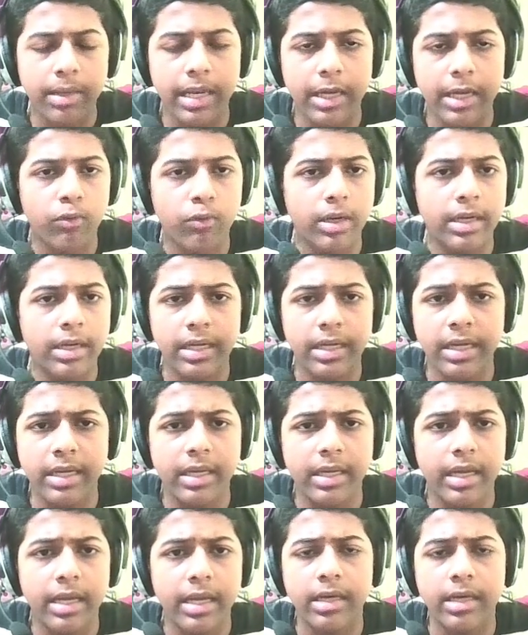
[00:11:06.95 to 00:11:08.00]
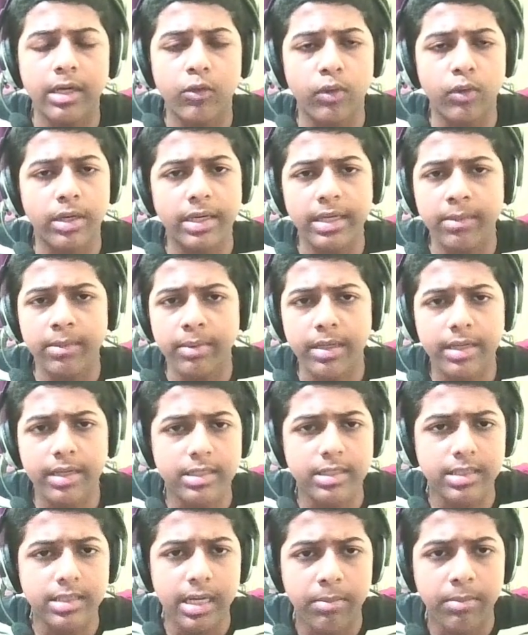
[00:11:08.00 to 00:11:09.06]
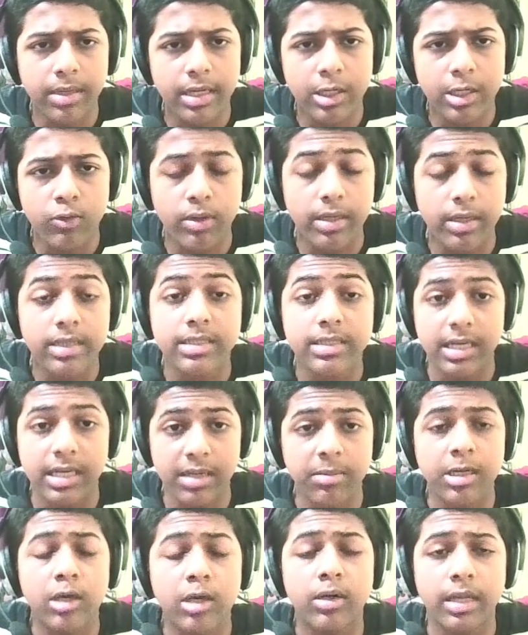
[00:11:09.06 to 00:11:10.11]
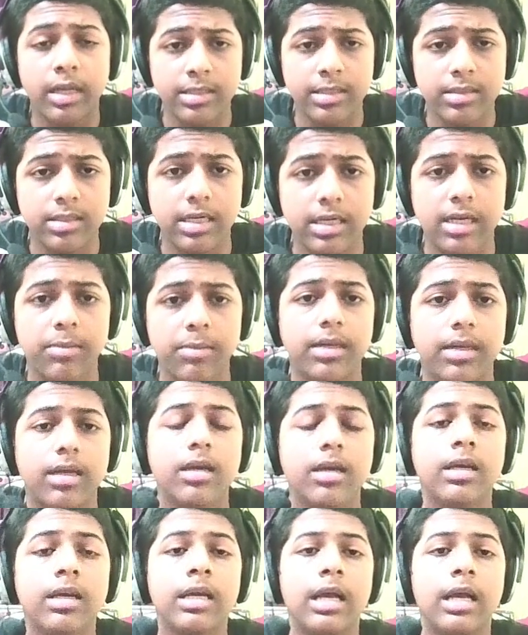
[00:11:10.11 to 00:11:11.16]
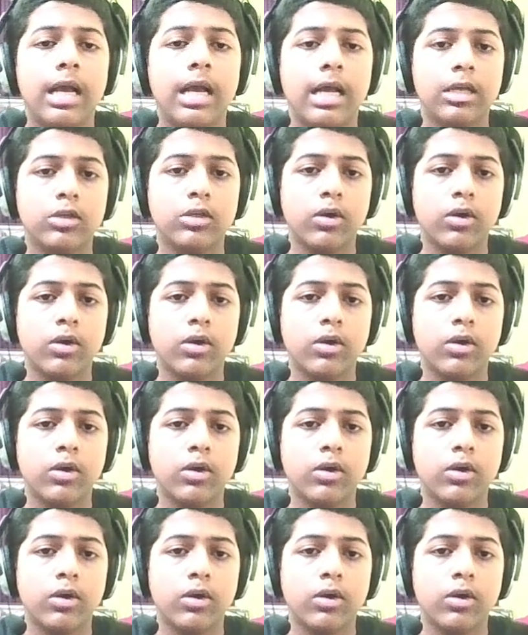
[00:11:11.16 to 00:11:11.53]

It can be like 20, 10, 20 meters, 10 meter, 20 centimeter, 10 centimeter.